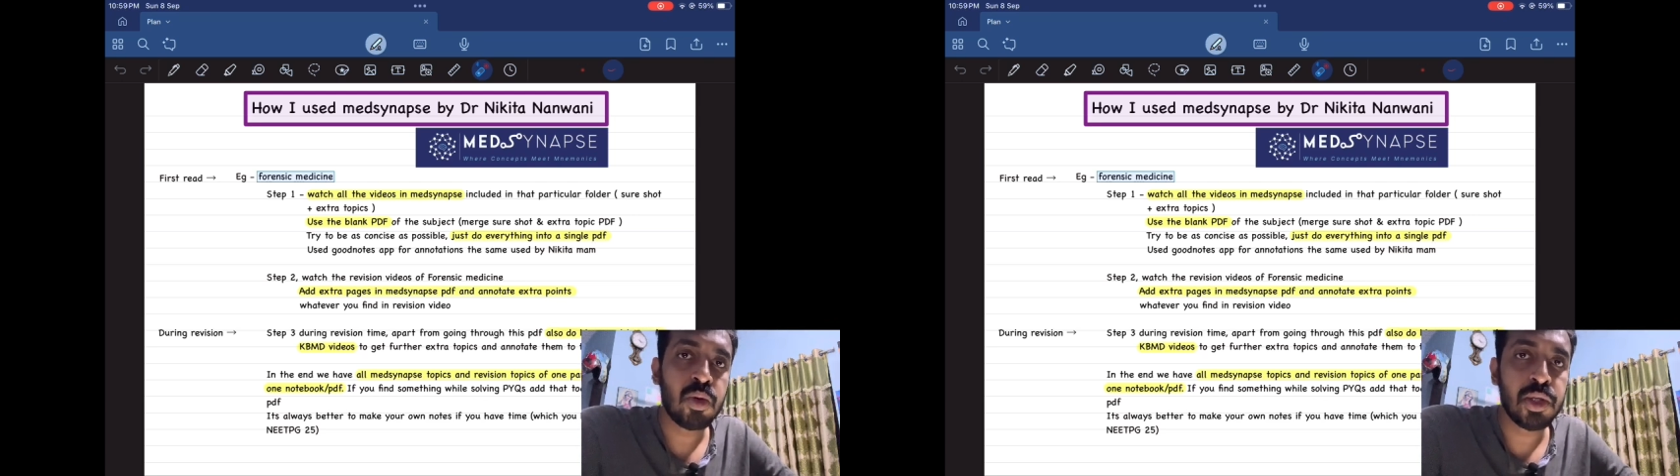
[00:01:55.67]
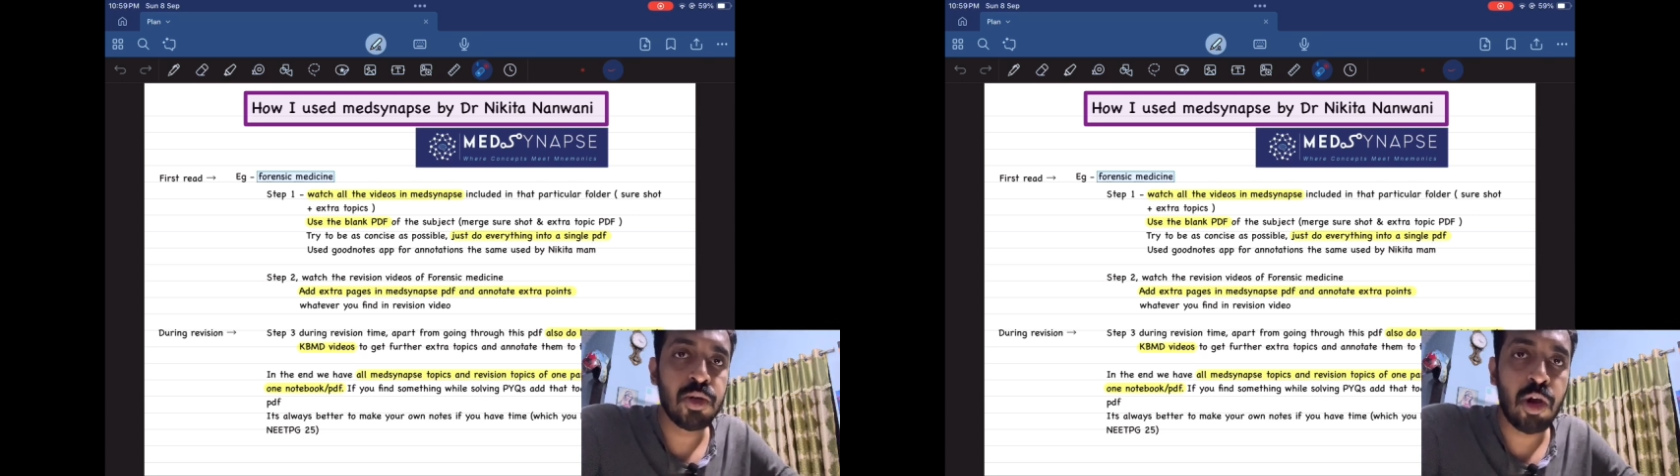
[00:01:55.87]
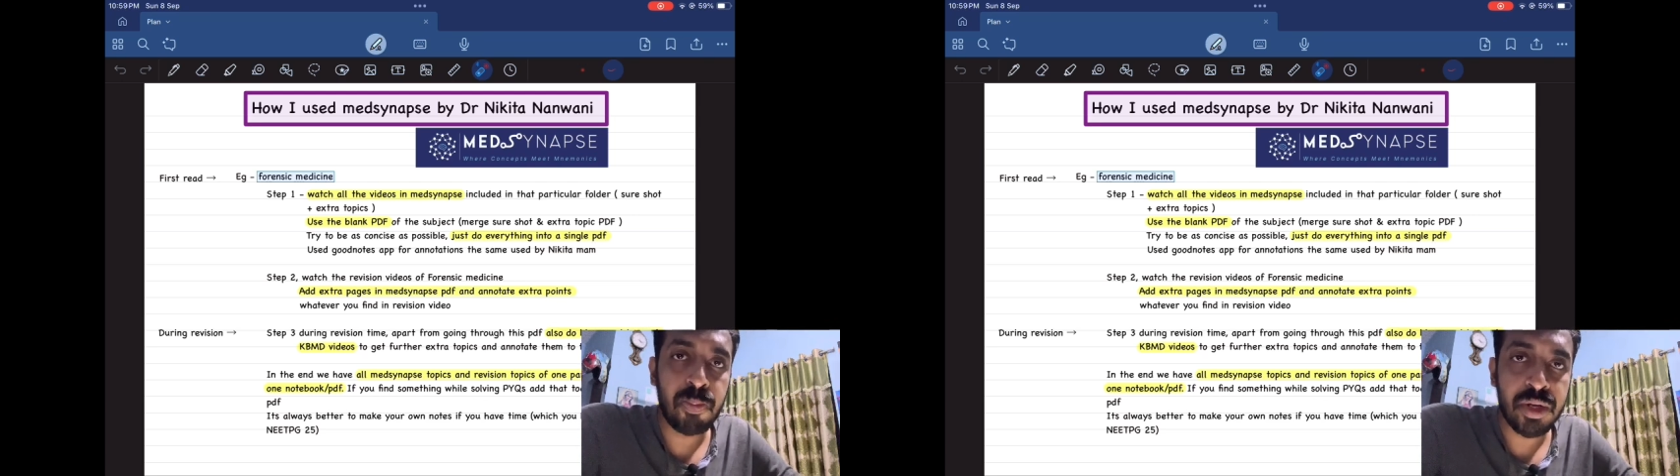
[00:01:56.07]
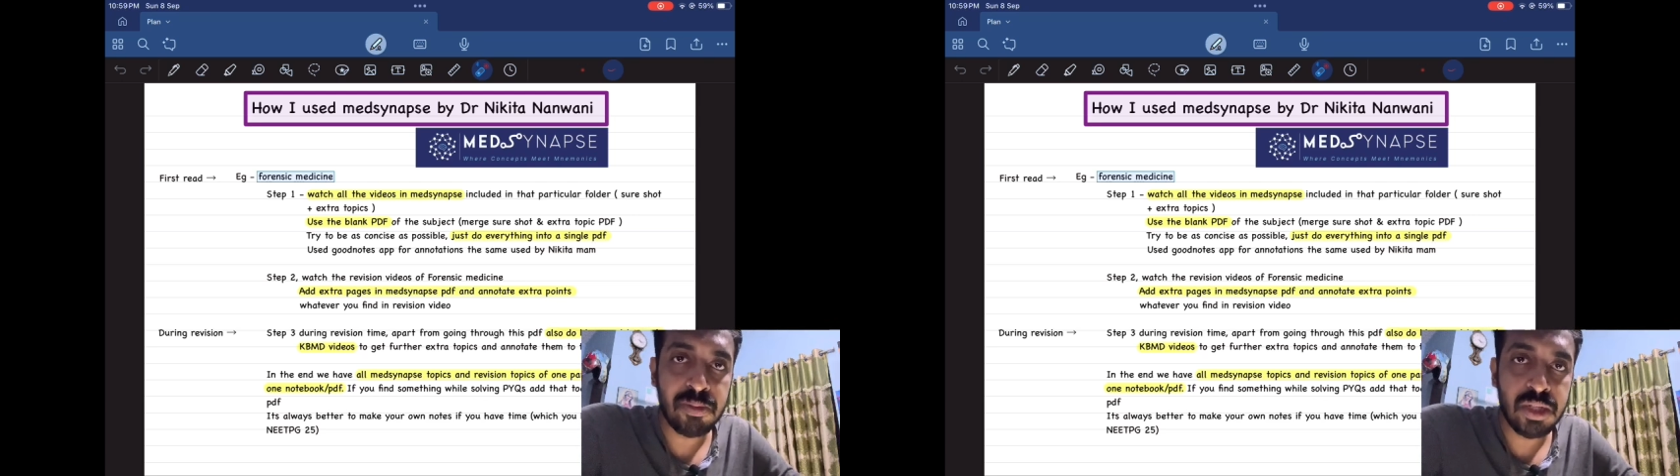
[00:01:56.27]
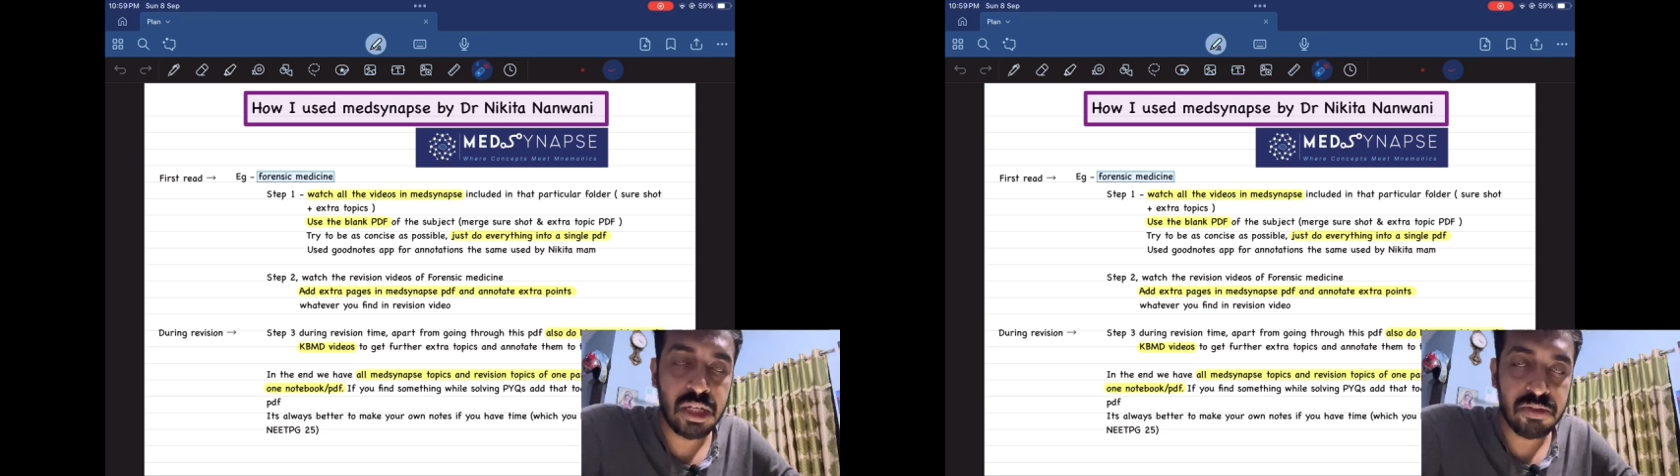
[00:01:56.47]
you open
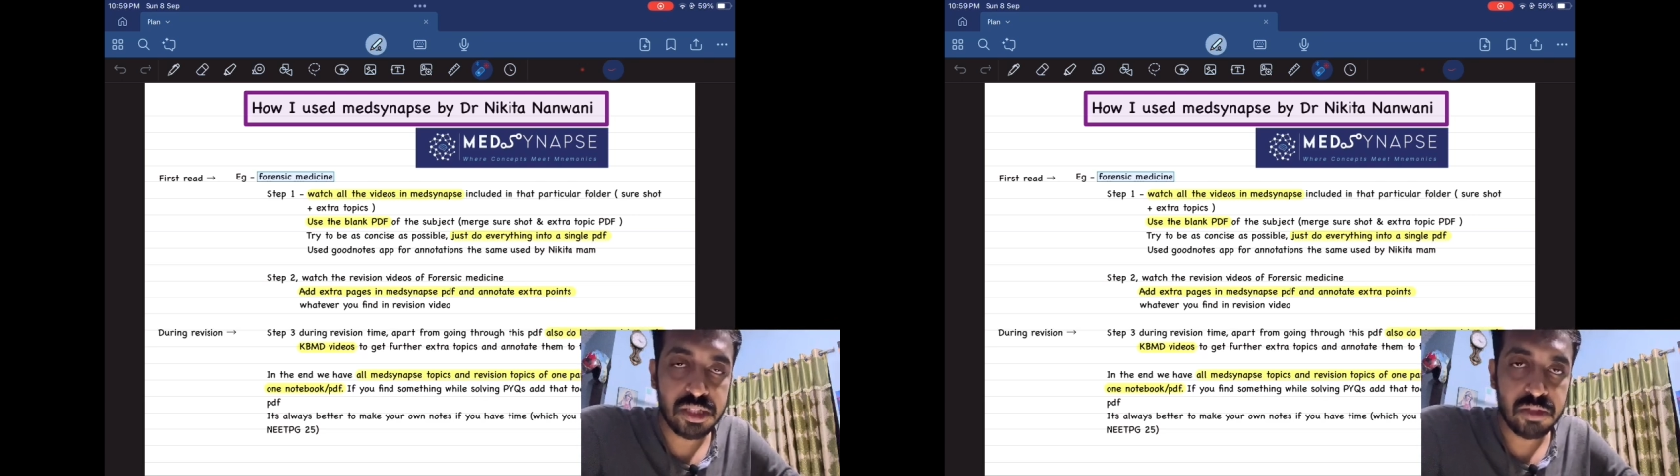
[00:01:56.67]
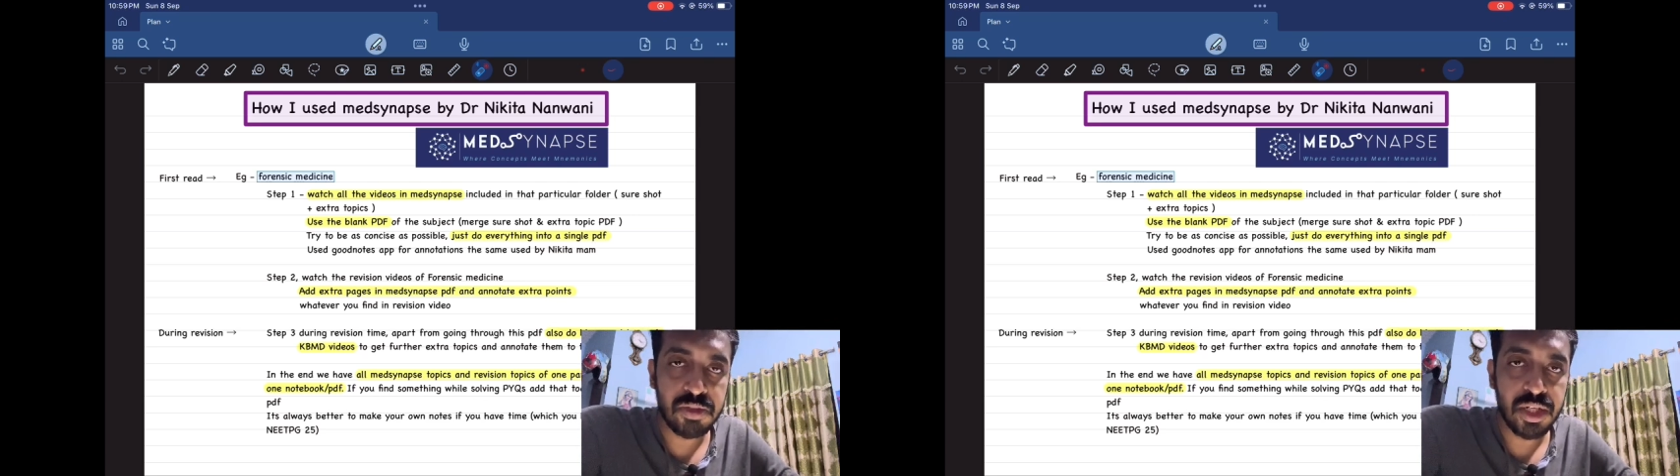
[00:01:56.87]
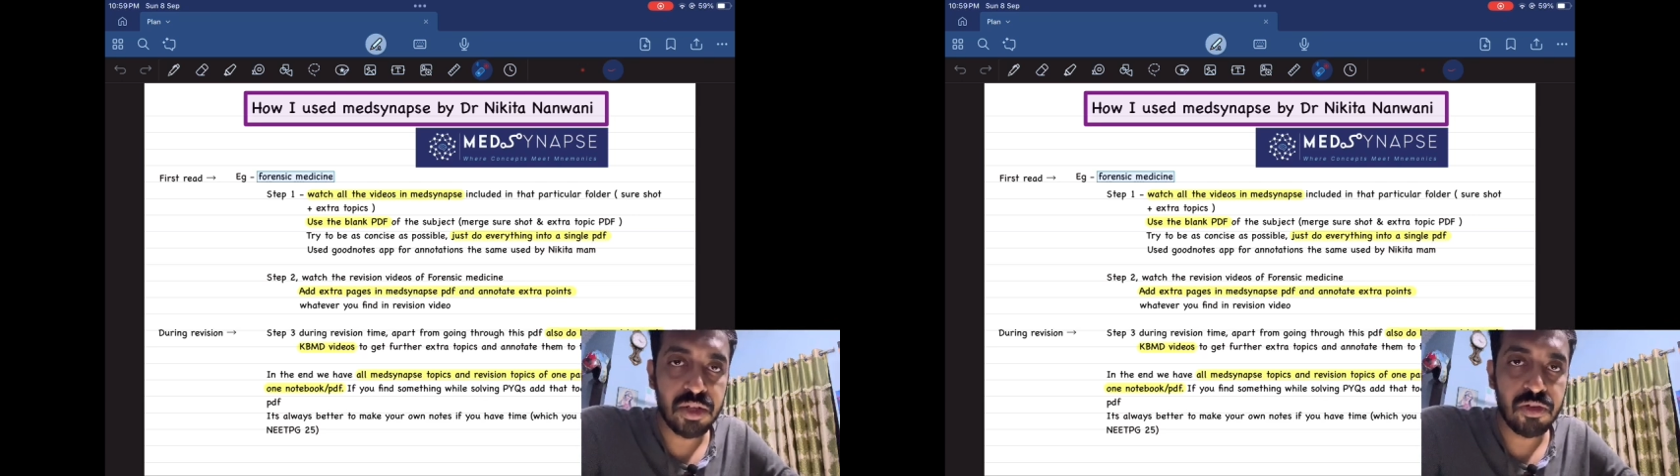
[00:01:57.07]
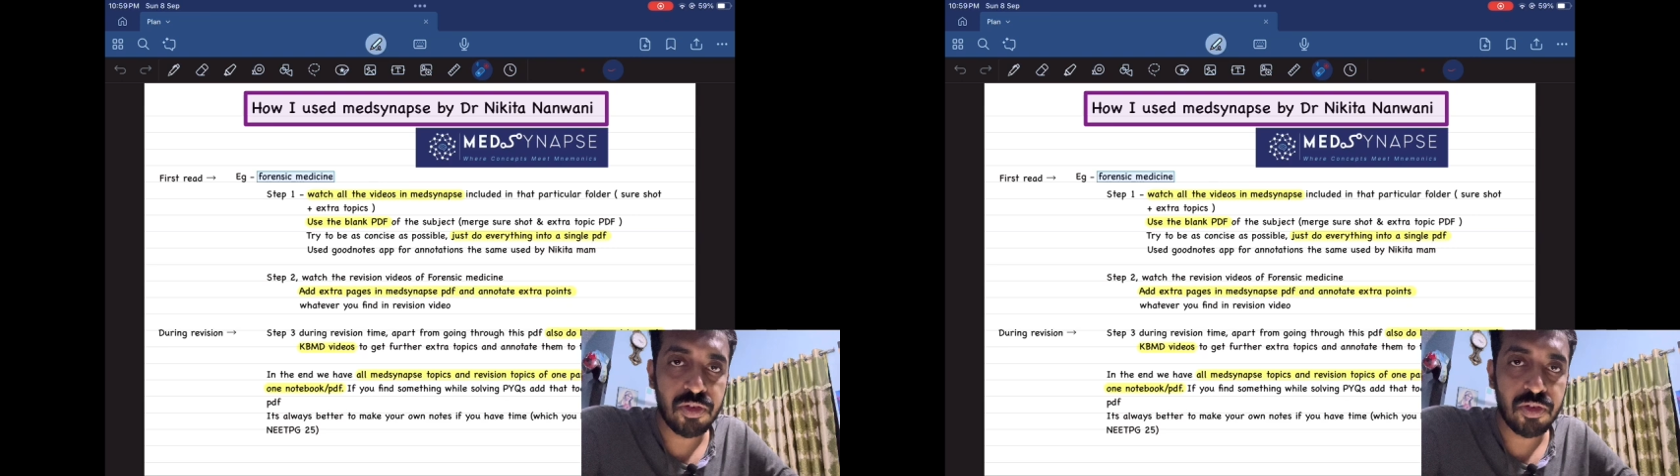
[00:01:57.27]
up the revision video